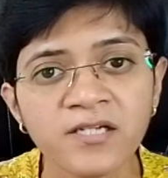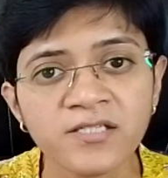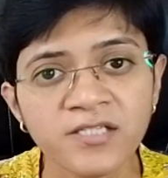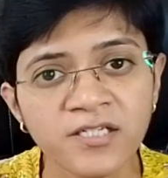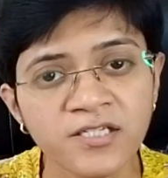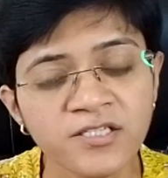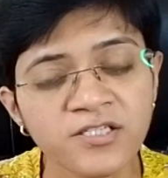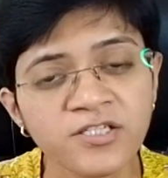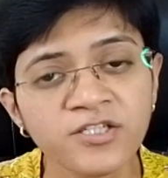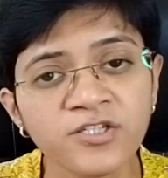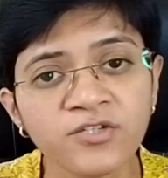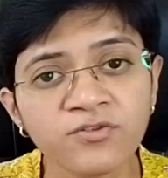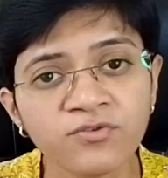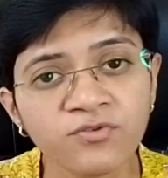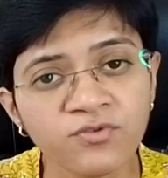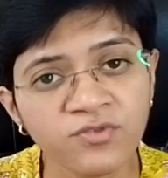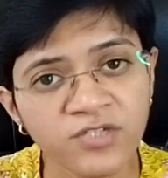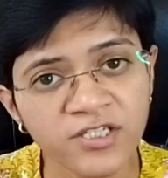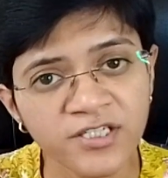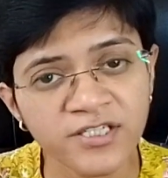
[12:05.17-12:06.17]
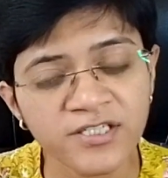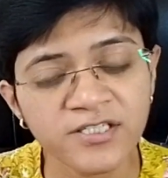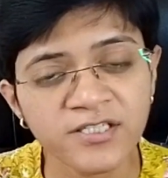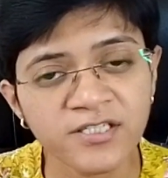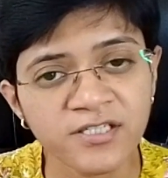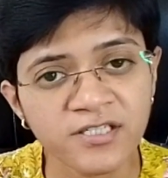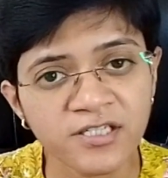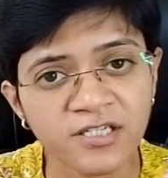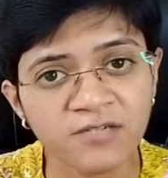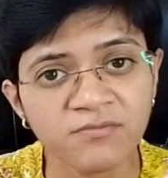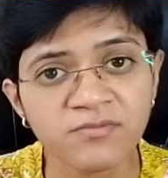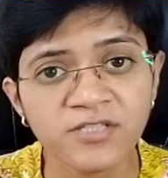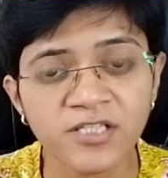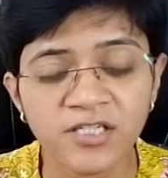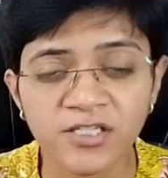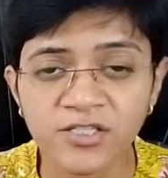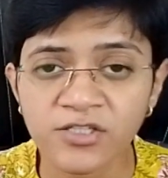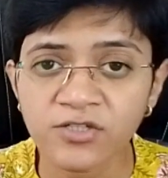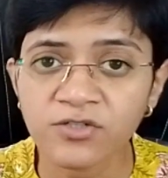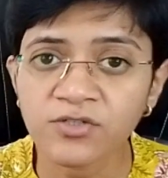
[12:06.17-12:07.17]
sensitive to criticism,
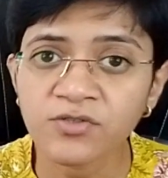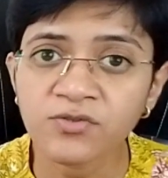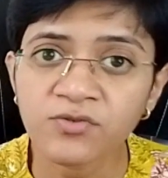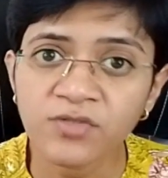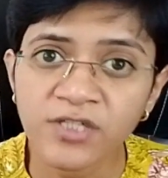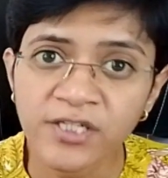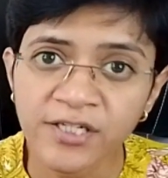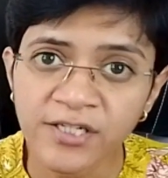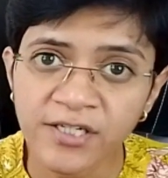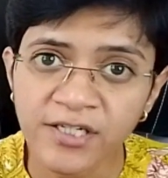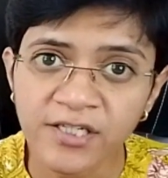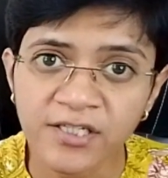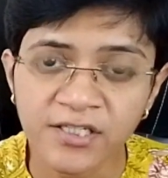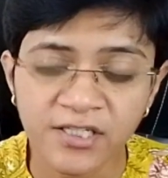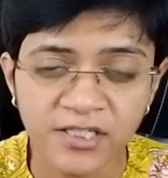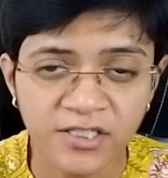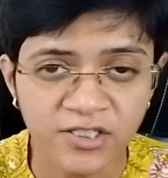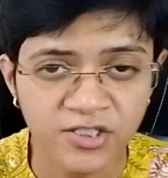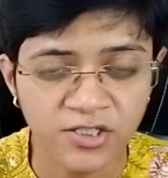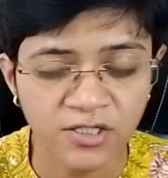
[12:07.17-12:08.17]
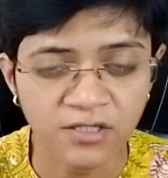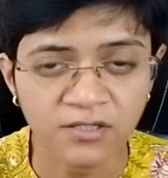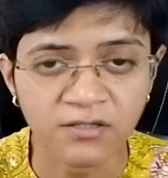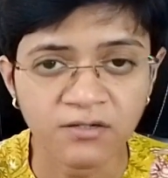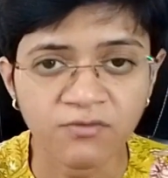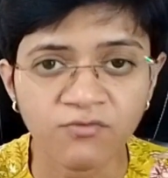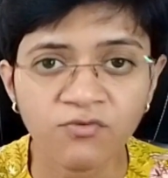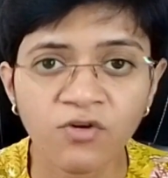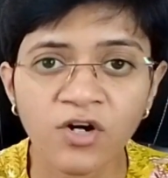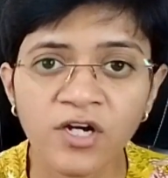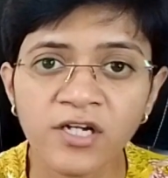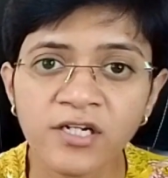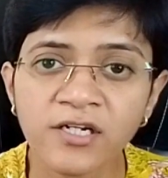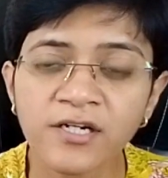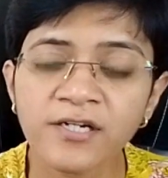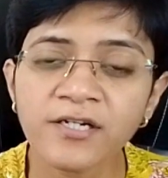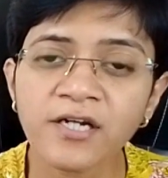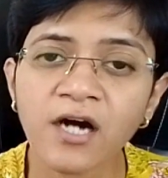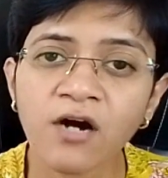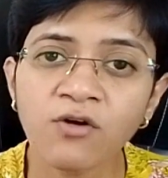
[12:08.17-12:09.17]
sensitive to indignation,
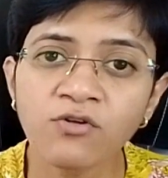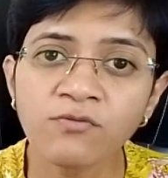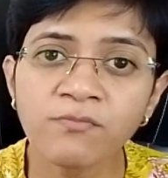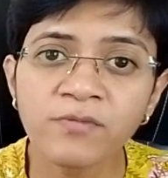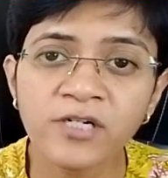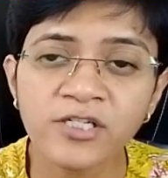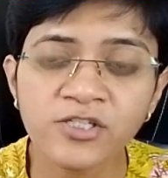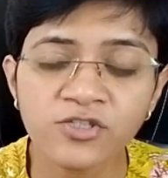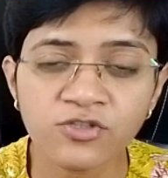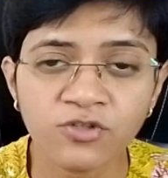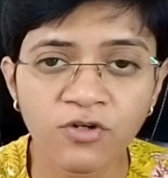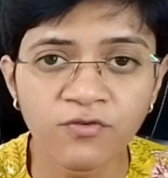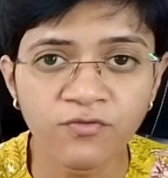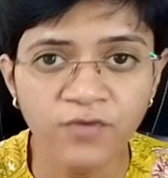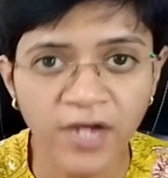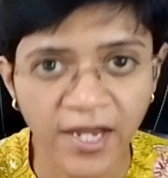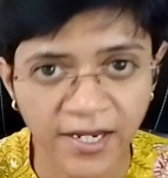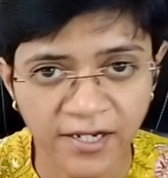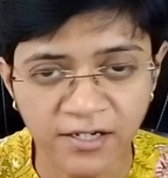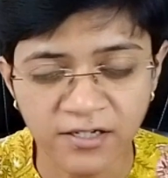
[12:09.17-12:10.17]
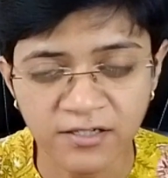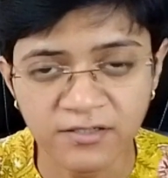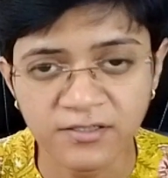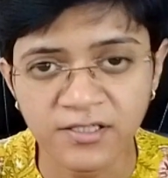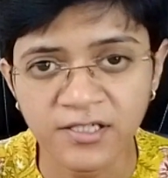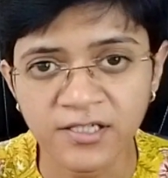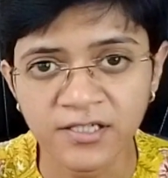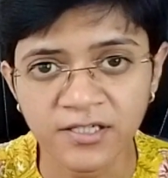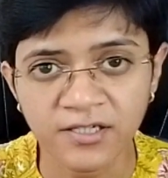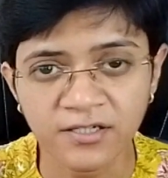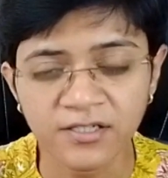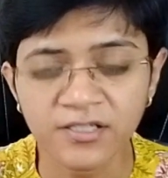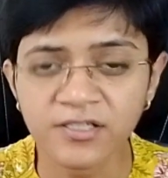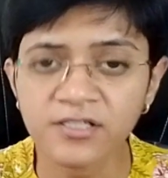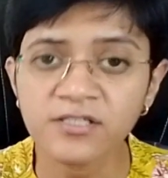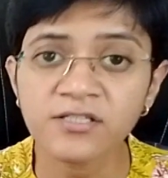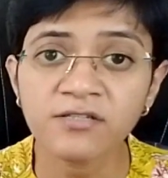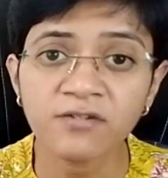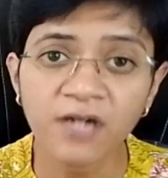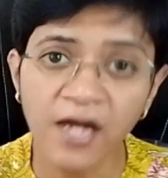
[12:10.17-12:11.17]
violent outburst of anger there. It
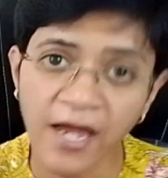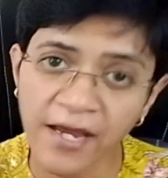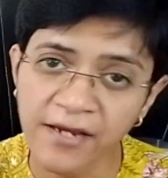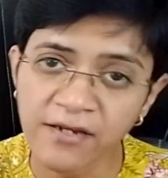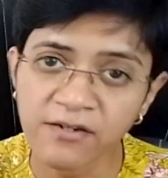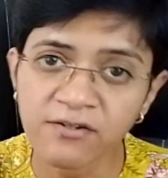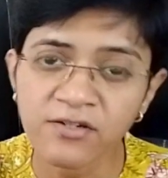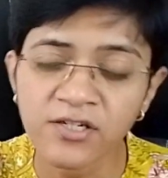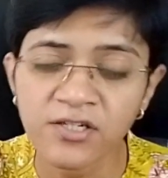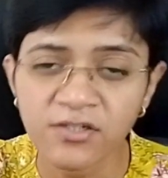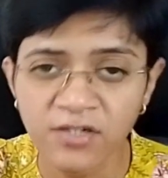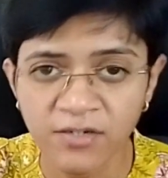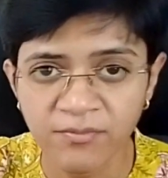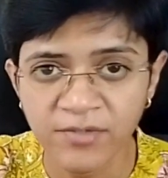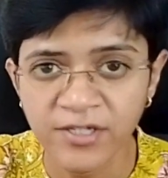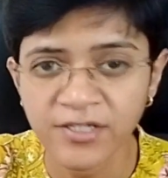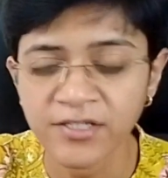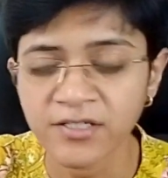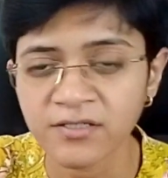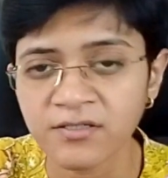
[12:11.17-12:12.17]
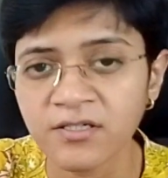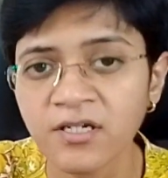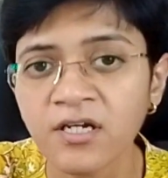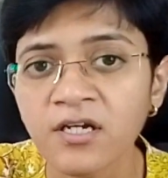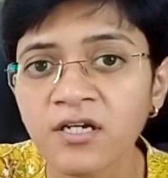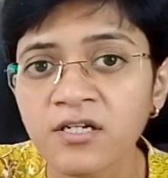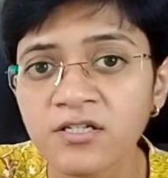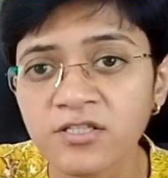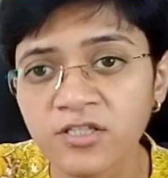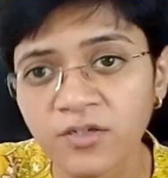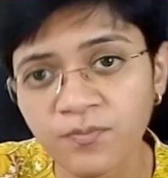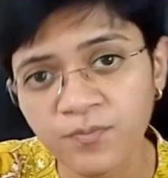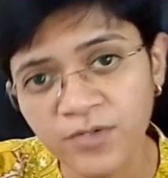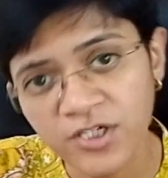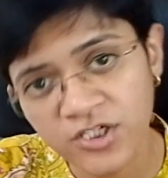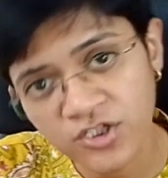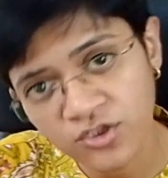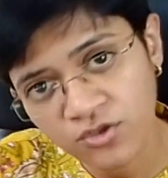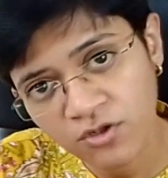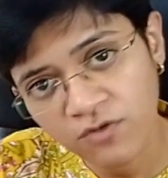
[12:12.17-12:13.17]
is an angry remedy.
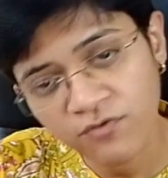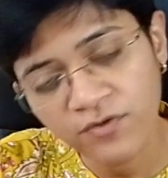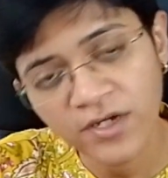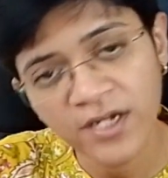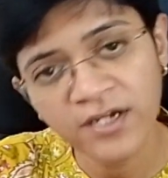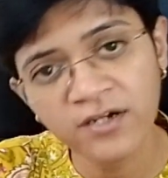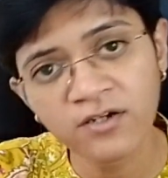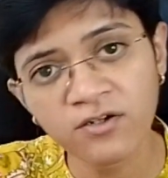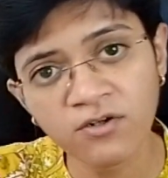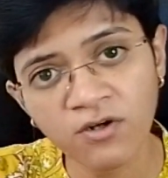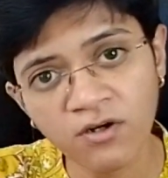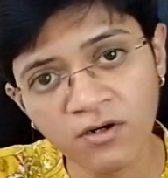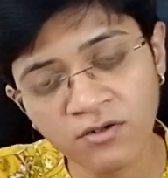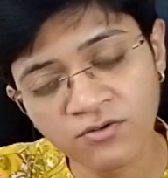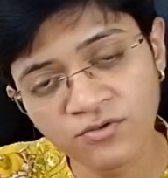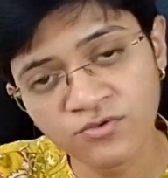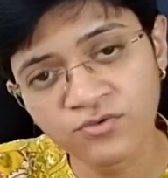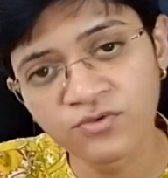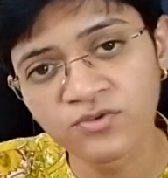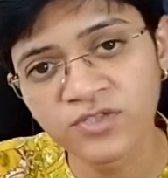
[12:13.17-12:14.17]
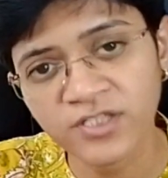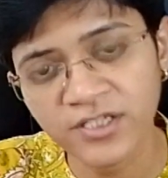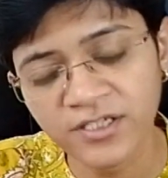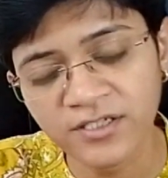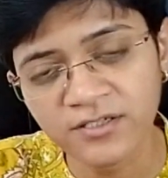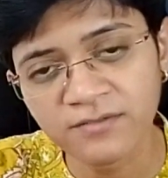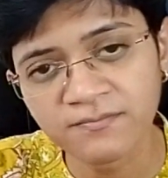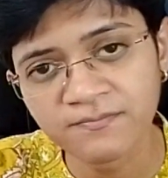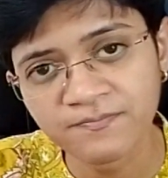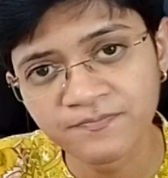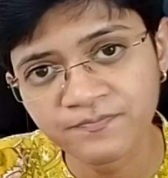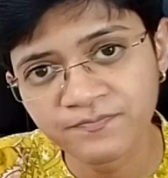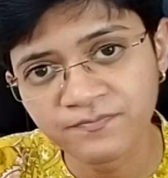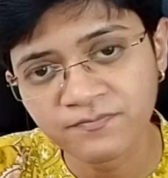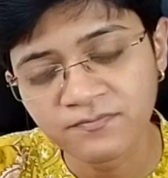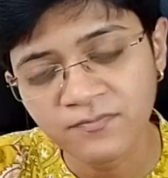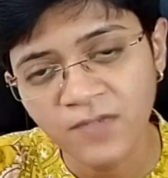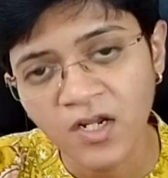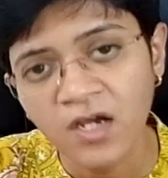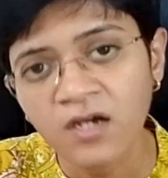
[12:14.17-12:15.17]
Suppression of anger also there.
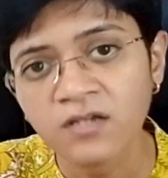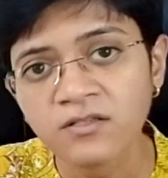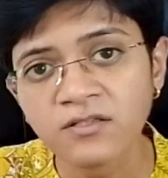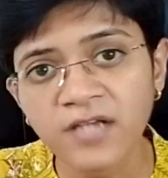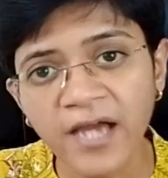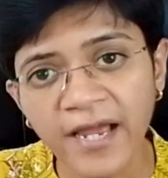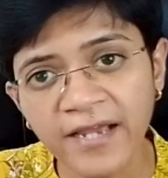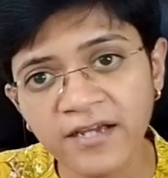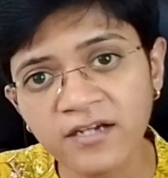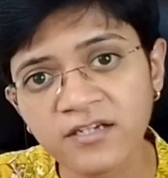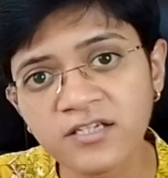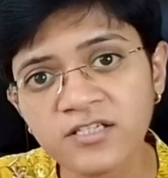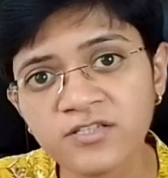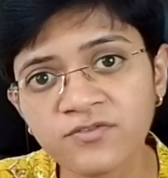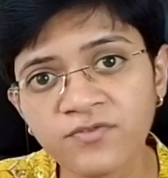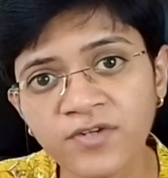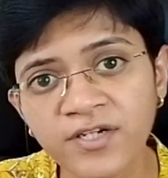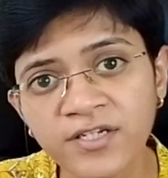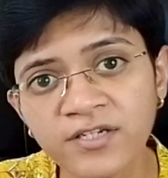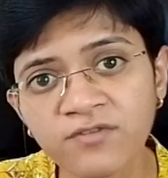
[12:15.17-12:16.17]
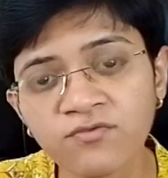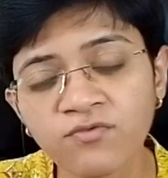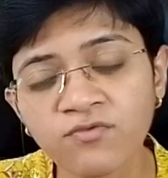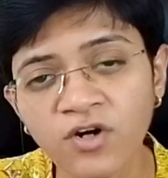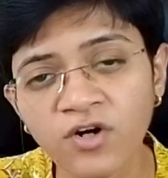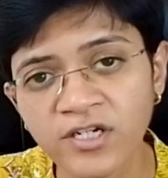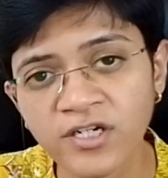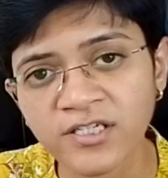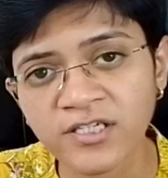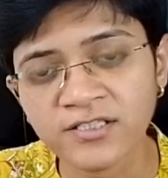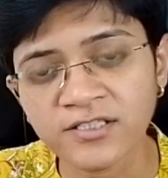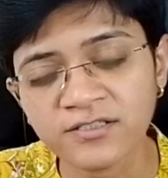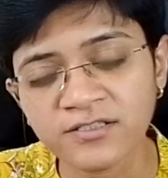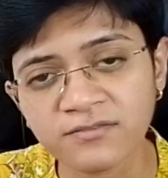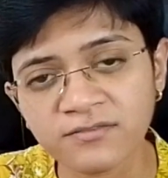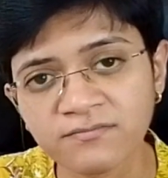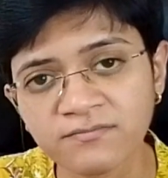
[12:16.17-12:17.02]
The anger is very violent,